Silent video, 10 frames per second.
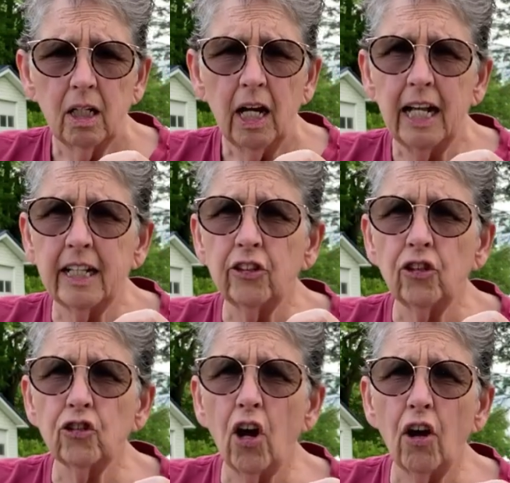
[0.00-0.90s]
and this
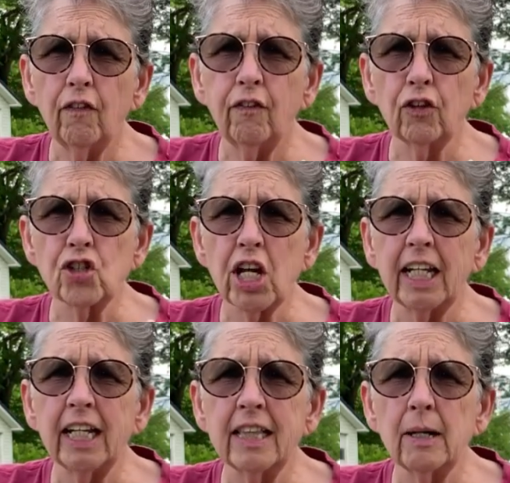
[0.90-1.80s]
is all for
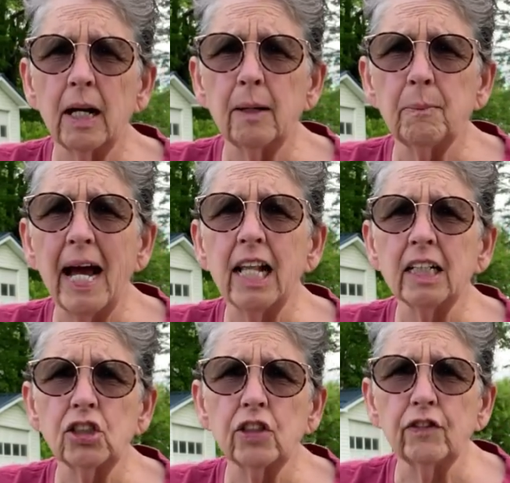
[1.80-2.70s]
checking the
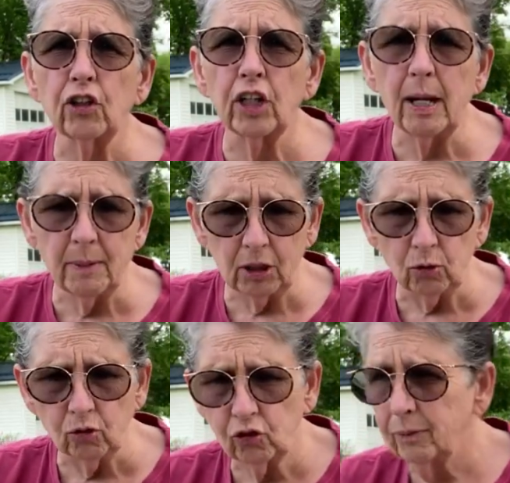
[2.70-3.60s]
balance of your chemicals.